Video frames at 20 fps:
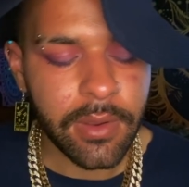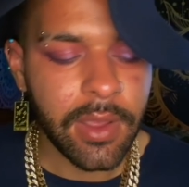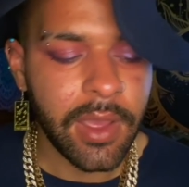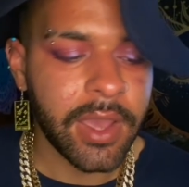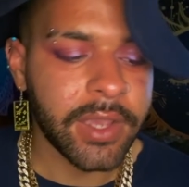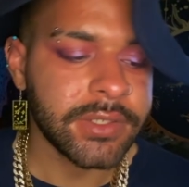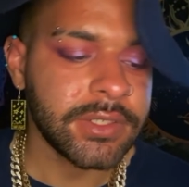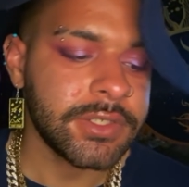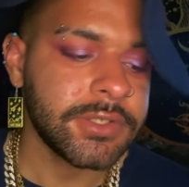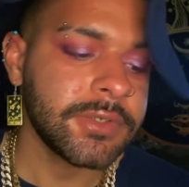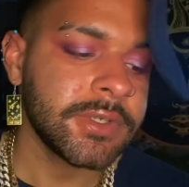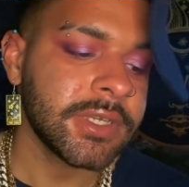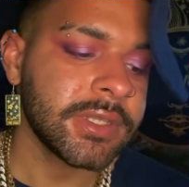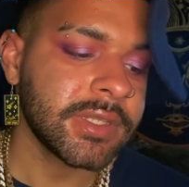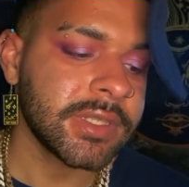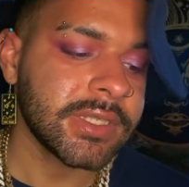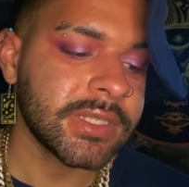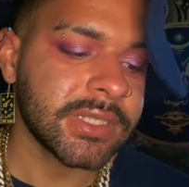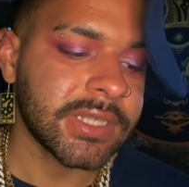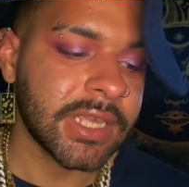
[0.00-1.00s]
I do get
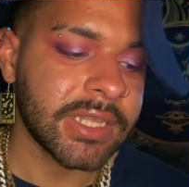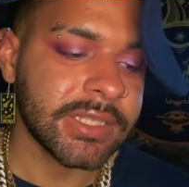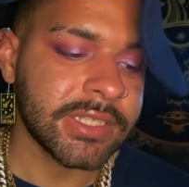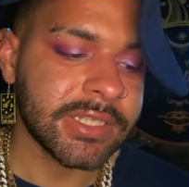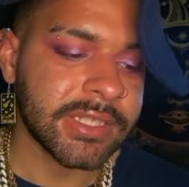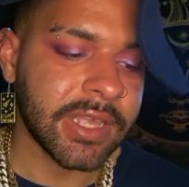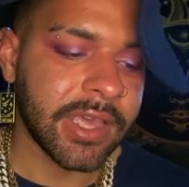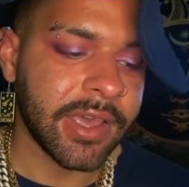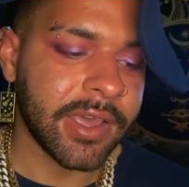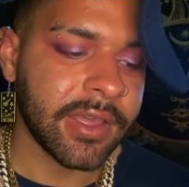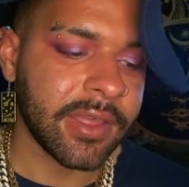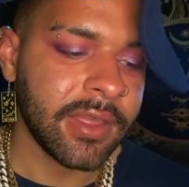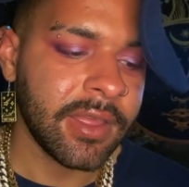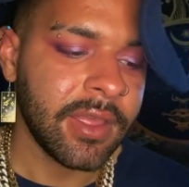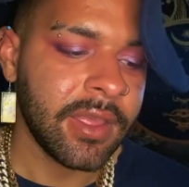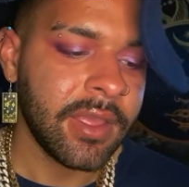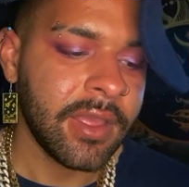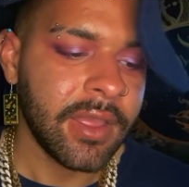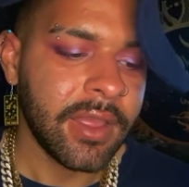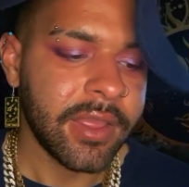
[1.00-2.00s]
this sense that
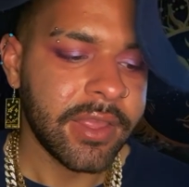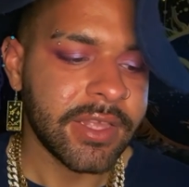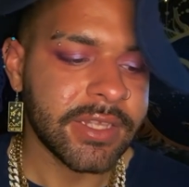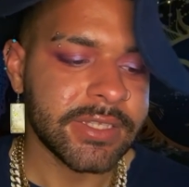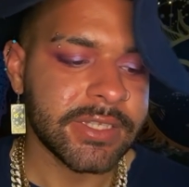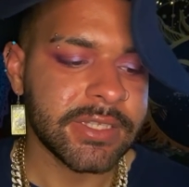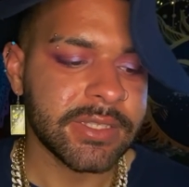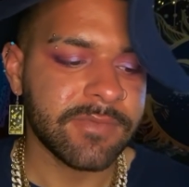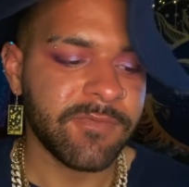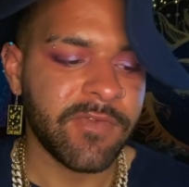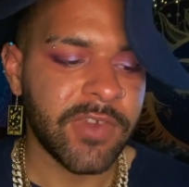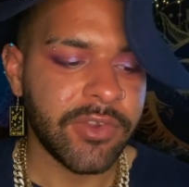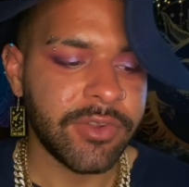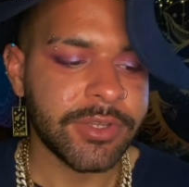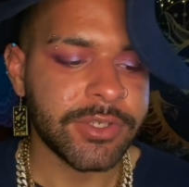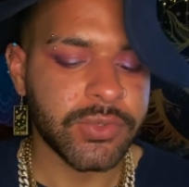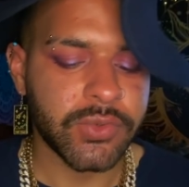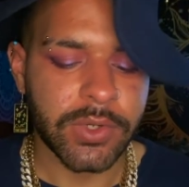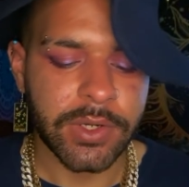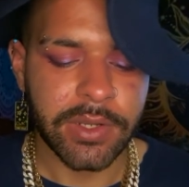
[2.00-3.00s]
it's very
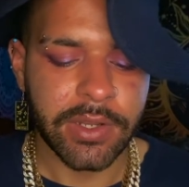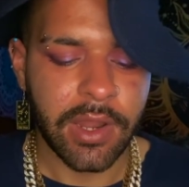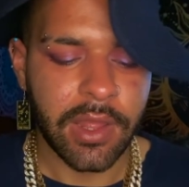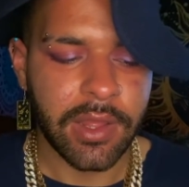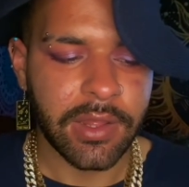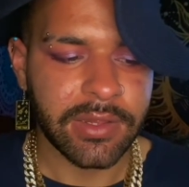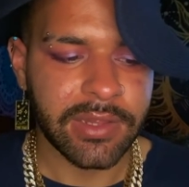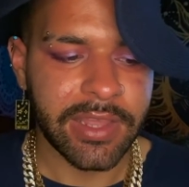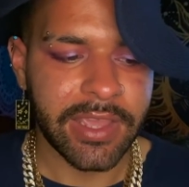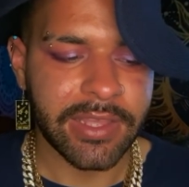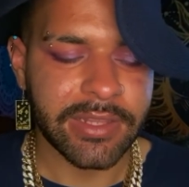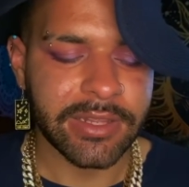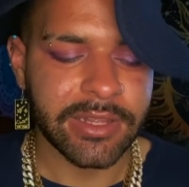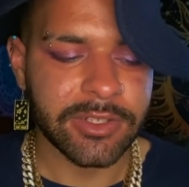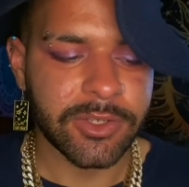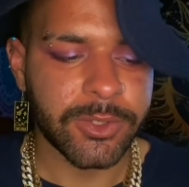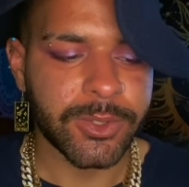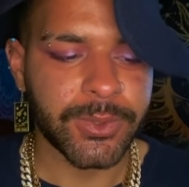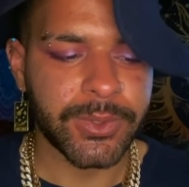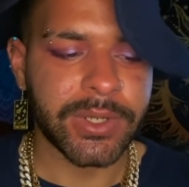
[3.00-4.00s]
short-lasting.